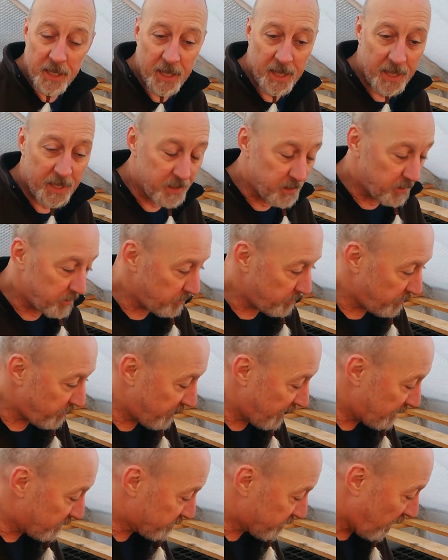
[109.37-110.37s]
and
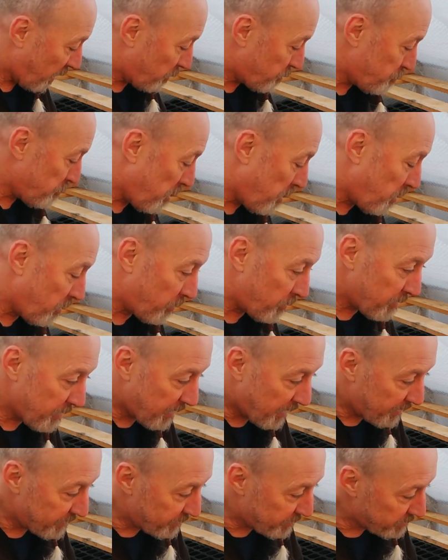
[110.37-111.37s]
things go wrong
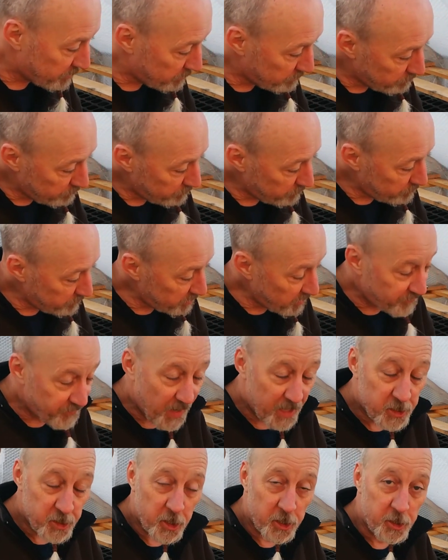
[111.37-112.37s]
and your
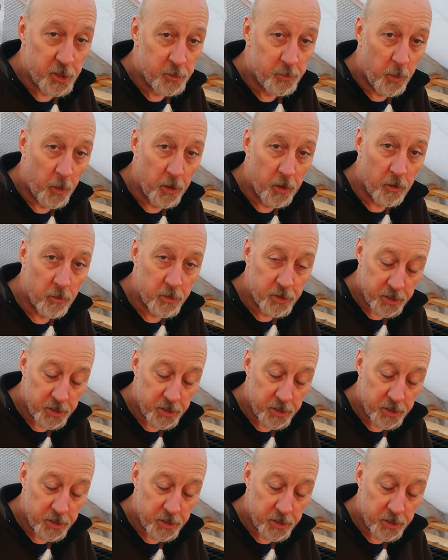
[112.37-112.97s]
veg could spoil.